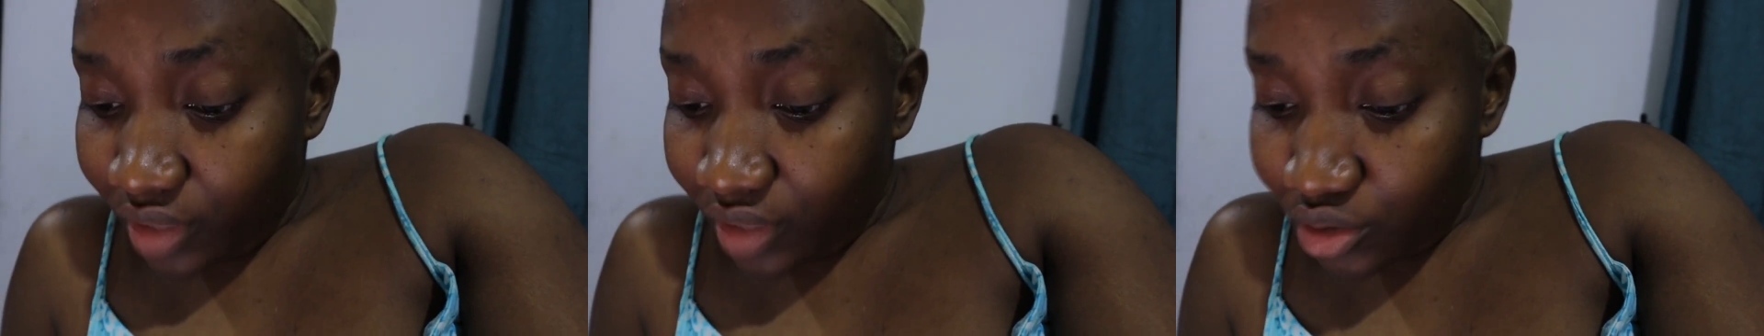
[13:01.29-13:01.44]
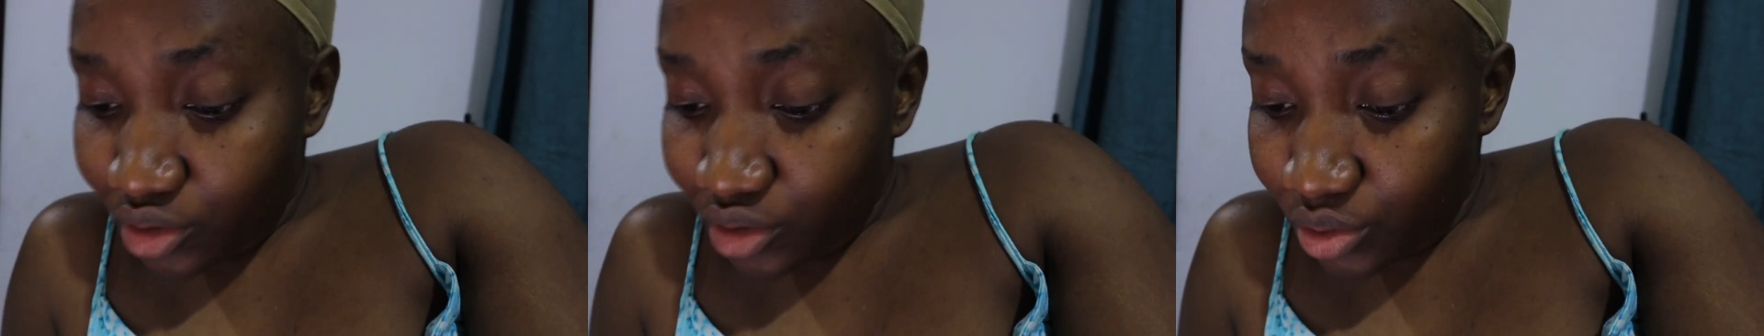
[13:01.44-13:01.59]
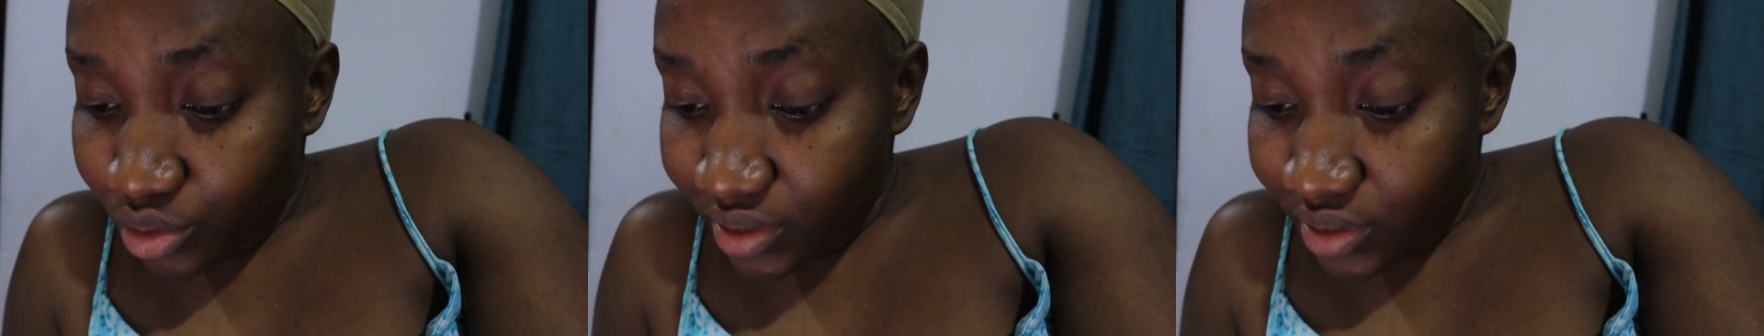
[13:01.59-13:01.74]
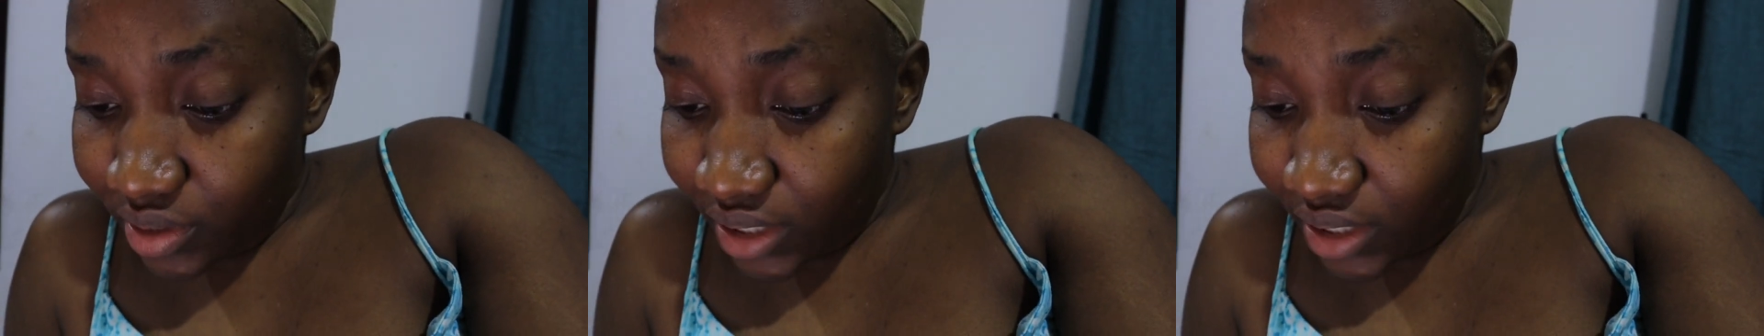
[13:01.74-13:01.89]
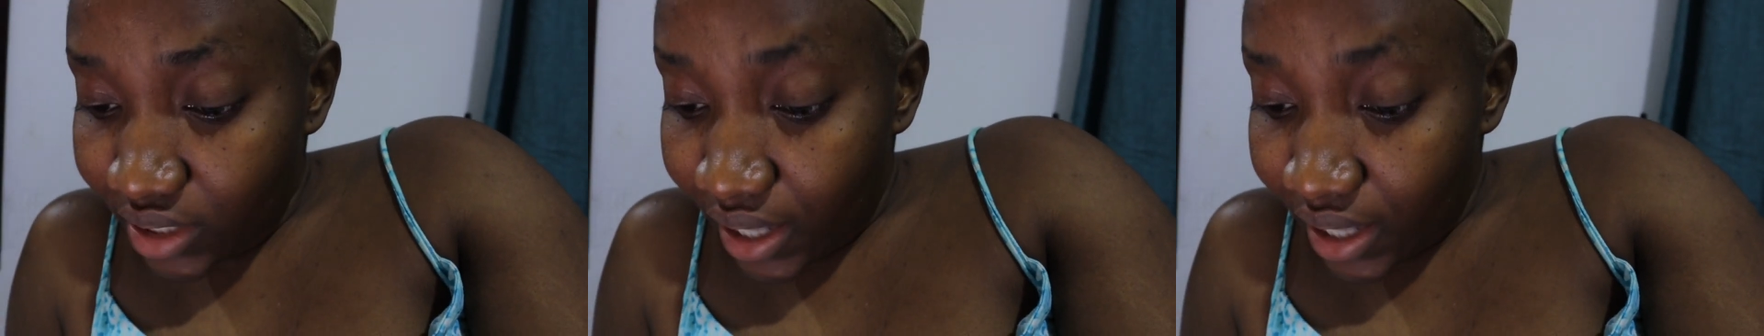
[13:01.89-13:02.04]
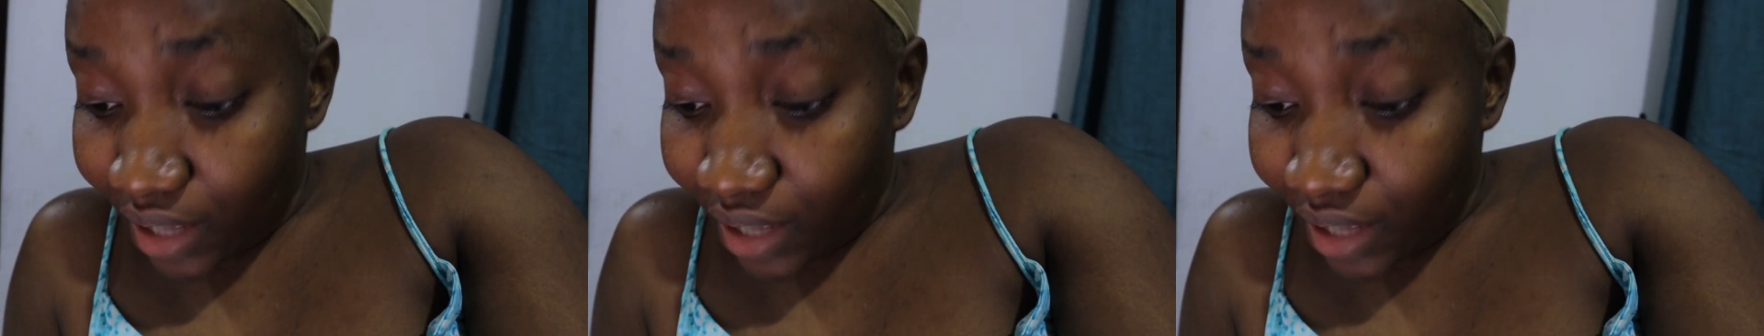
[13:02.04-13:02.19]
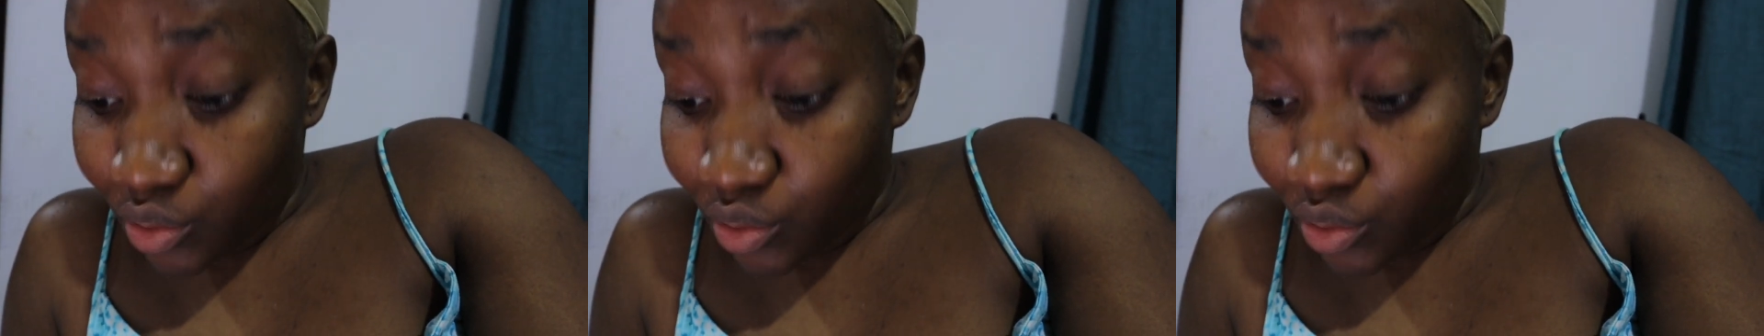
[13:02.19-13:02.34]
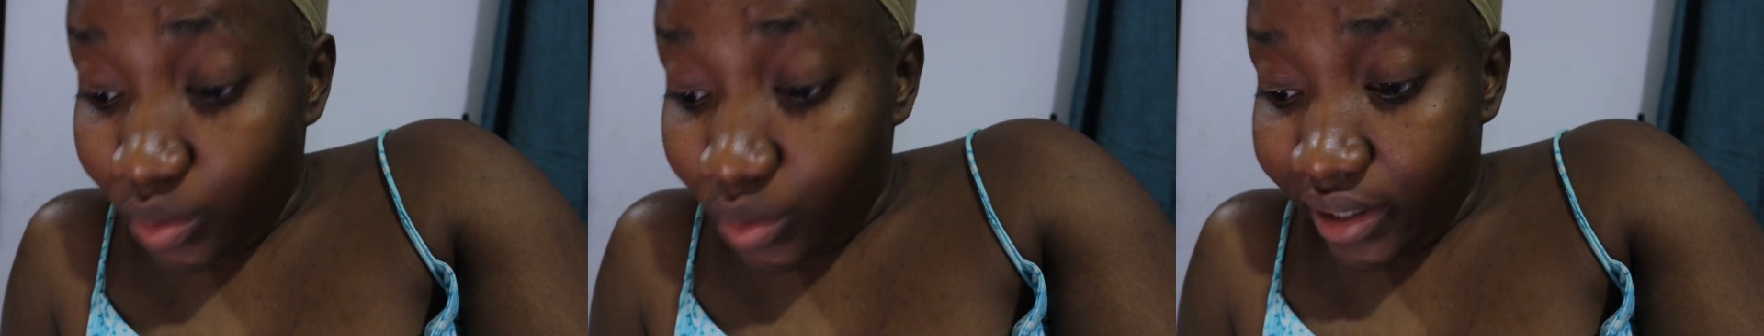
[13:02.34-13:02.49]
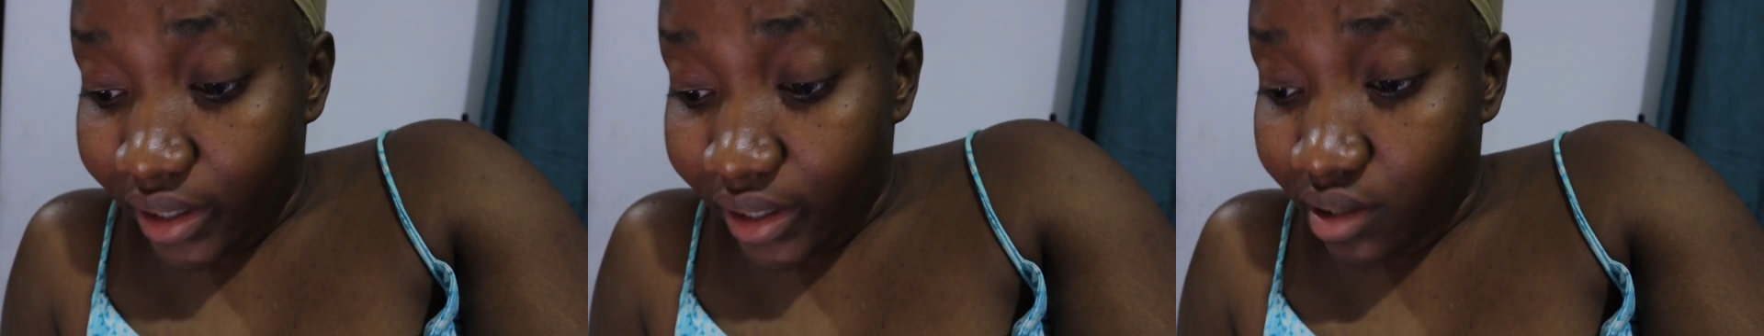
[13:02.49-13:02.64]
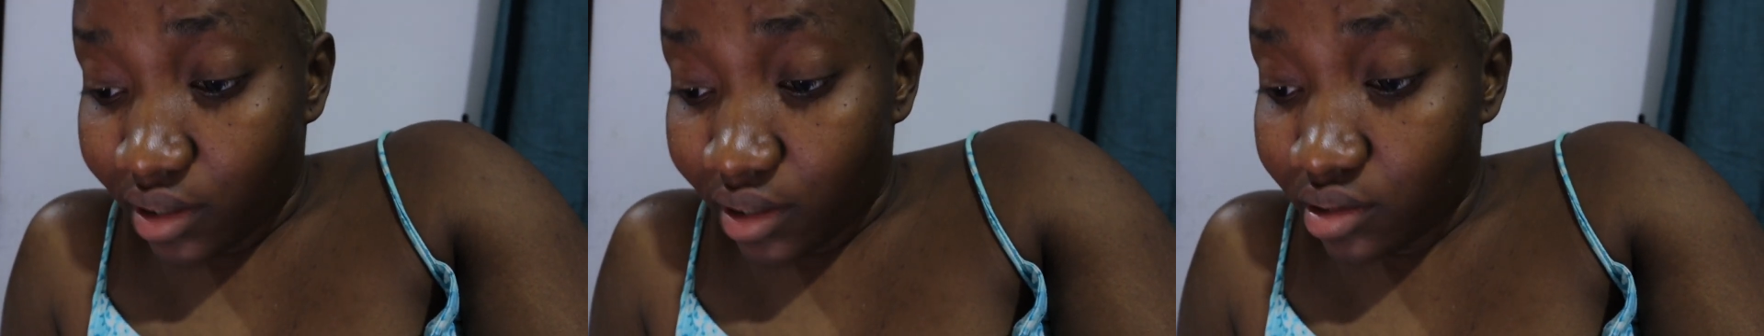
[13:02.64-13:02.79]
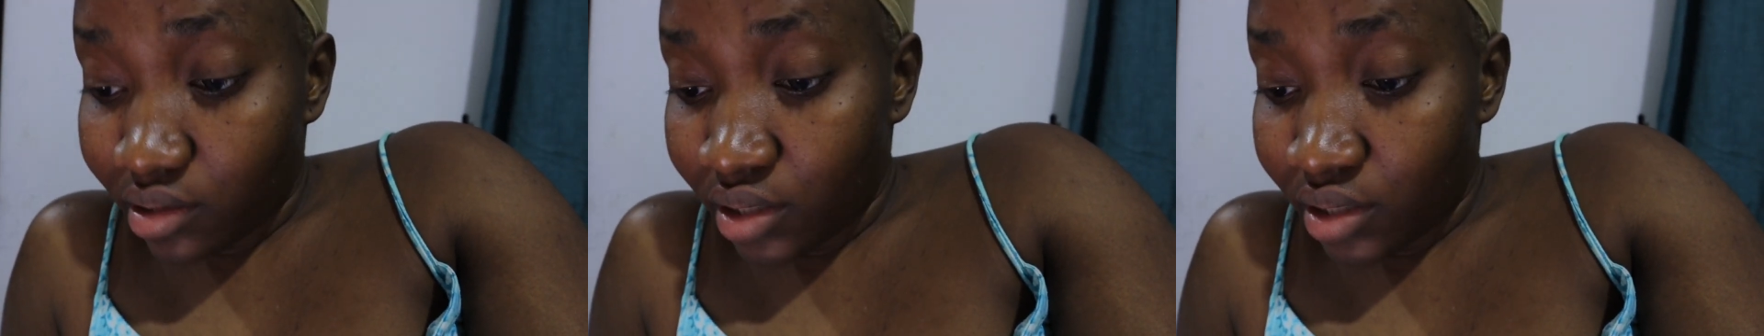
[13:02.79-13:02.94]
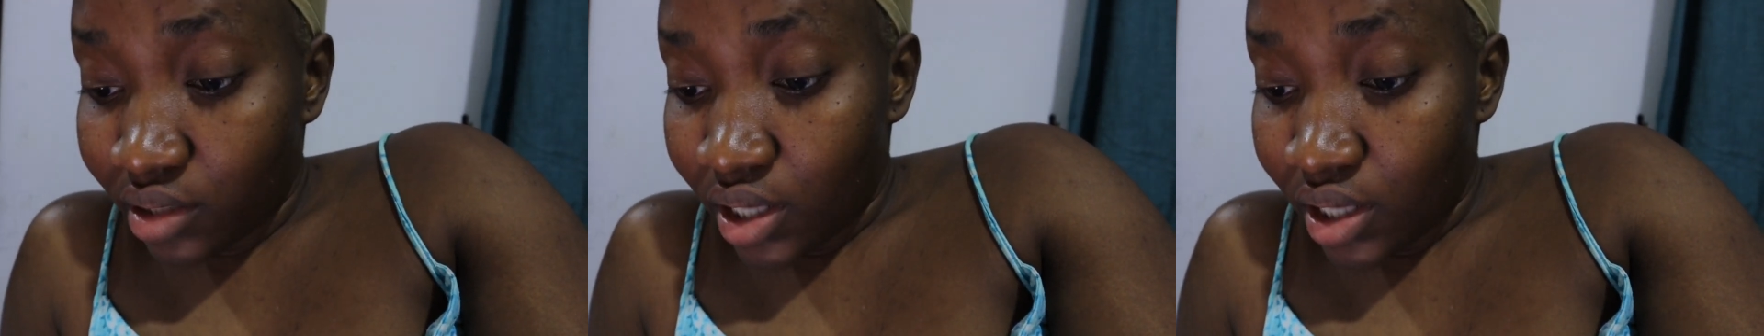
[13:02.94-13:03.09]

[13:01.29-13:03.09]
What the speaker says: today as well.